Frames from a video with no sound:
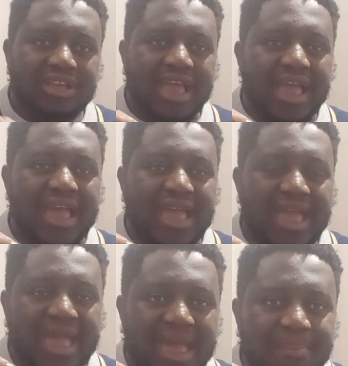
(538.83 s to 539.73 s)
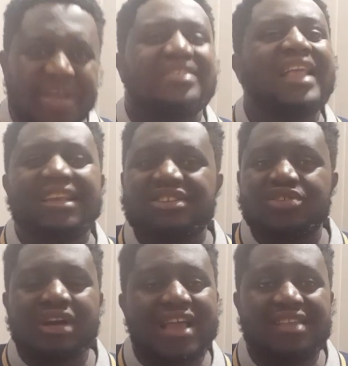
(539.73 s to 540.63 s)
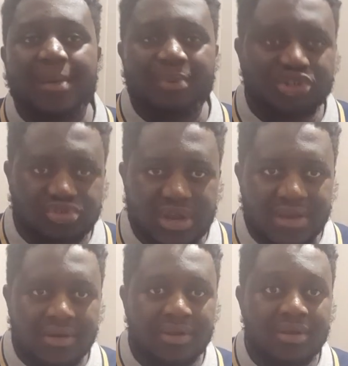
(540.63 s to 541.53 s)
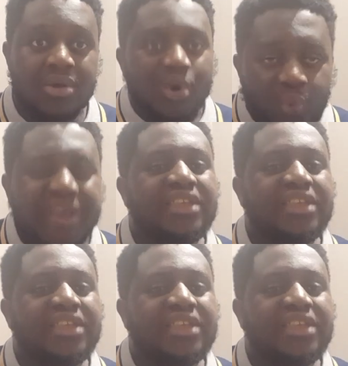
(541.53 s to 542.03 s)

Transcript: personality you guys are portraying, we